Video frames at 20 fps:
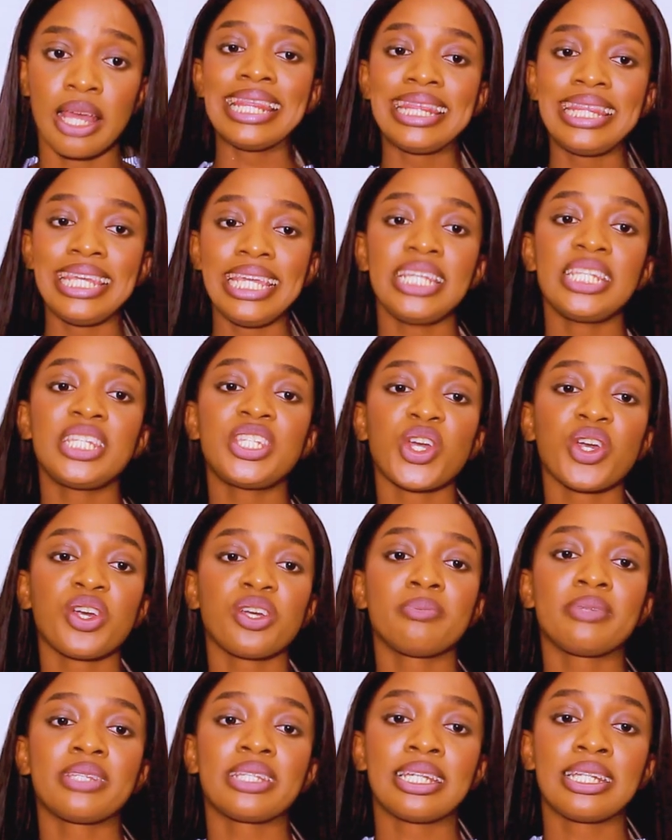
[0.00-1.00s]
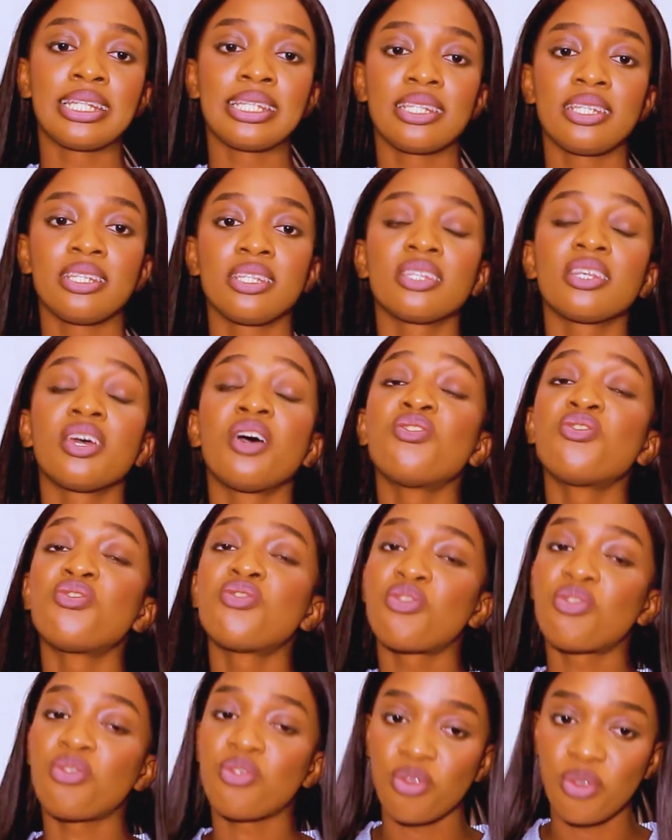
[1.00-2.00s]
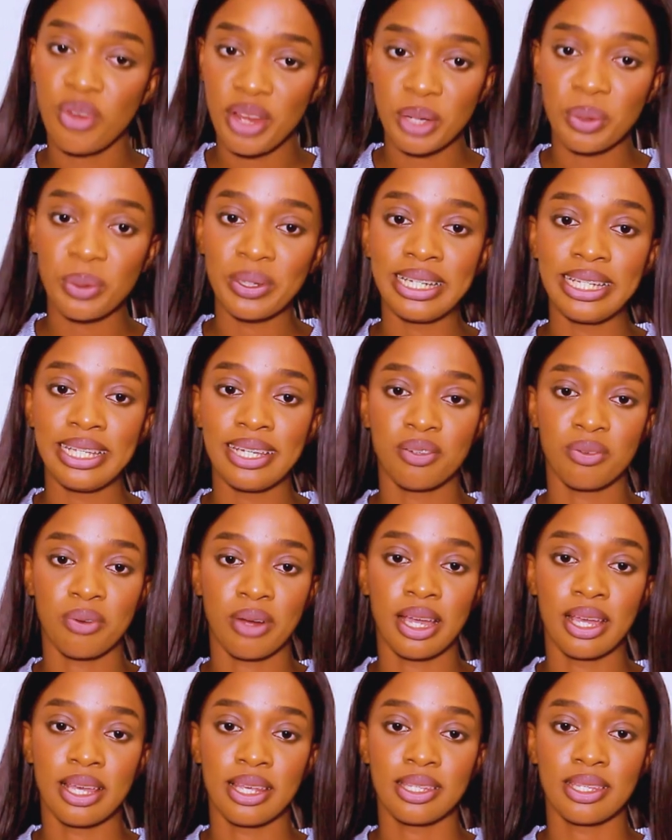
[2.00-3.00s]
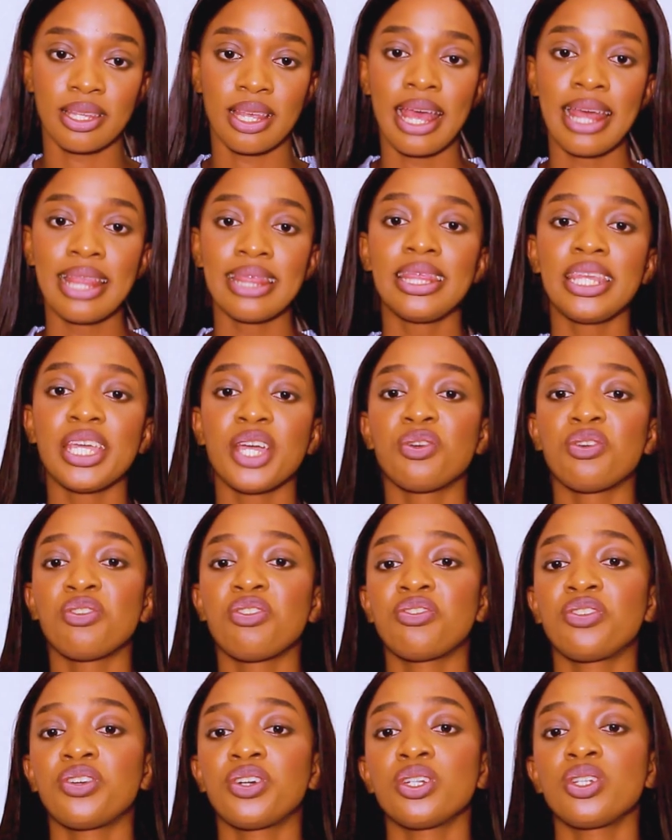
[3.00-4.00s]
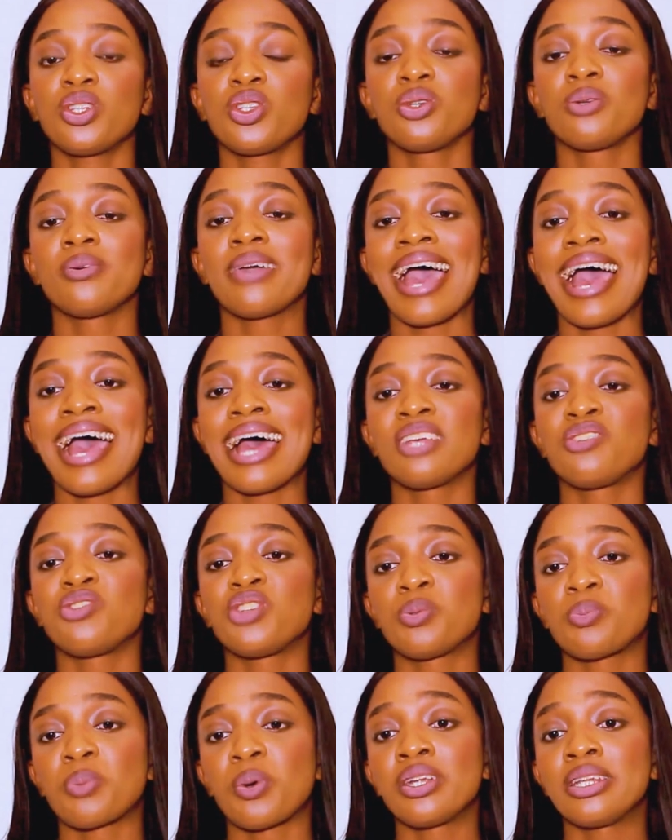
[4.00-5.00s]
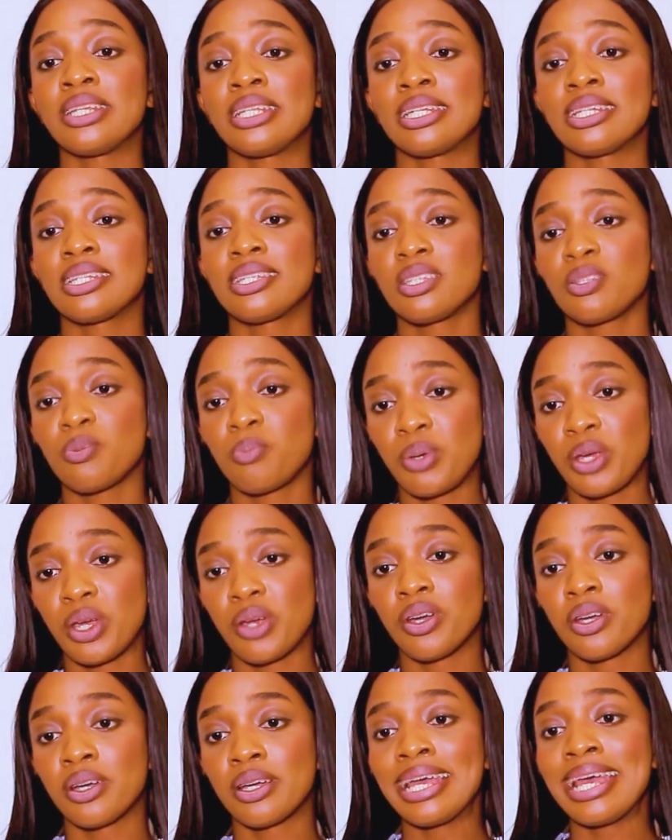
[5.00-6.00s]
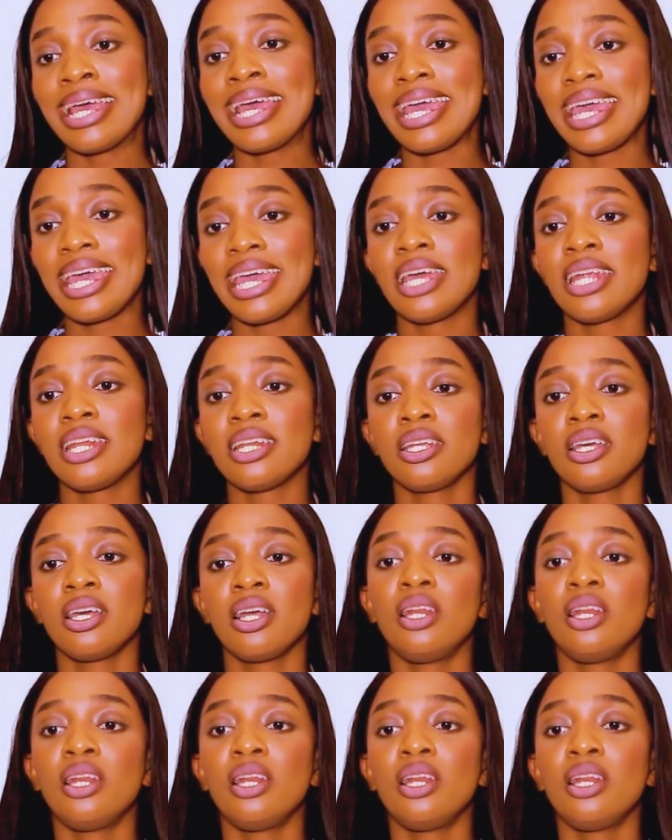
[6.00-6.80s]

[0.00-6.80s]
These circumstances frequently arise. They are referred to as respondeat superior in